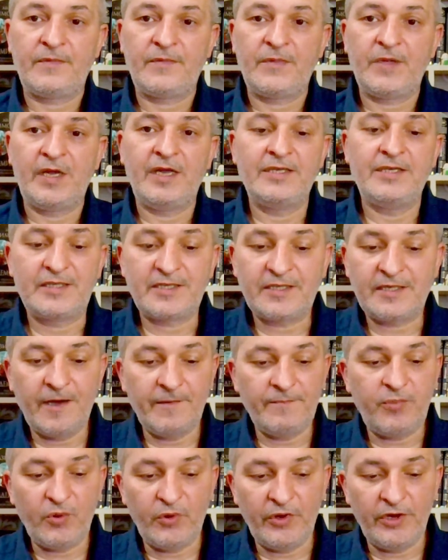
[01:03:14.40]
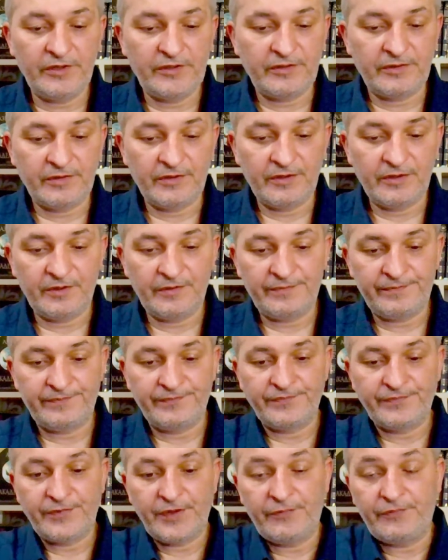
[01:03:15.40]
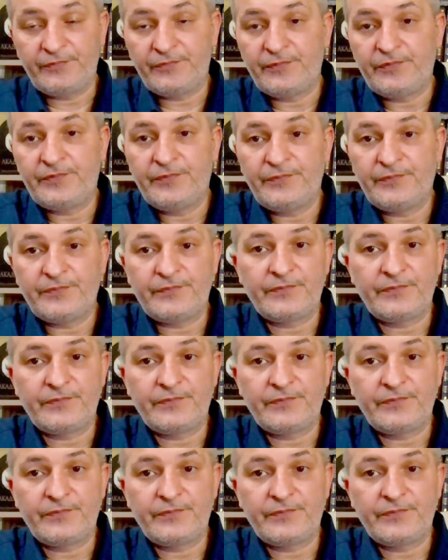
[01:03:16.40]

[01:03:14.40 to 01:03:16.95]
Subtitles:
And at some point, if